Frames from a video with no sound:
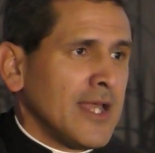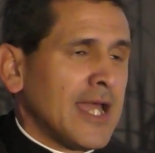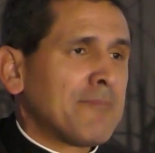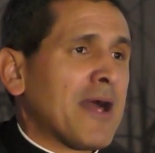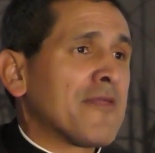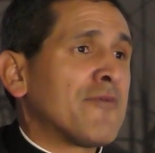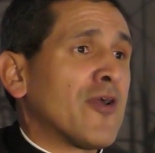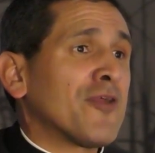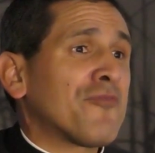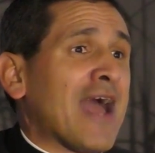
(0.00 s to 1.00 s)
And by the
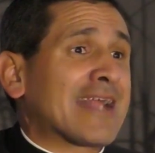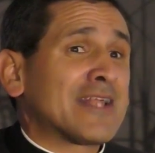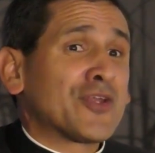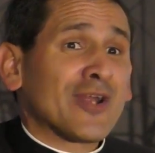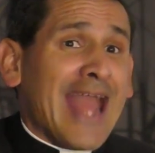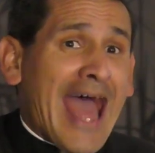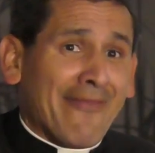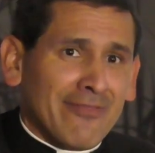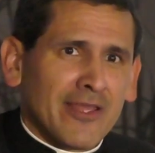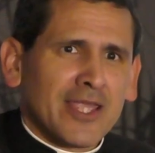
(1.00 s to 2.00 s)
very fact that you're
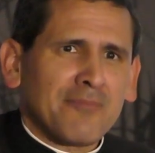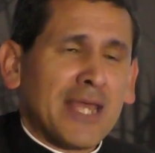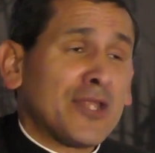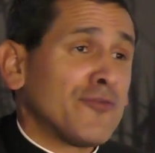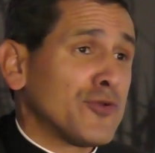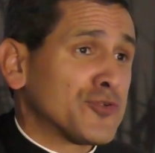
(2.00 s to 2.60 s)
Catholic, and many of you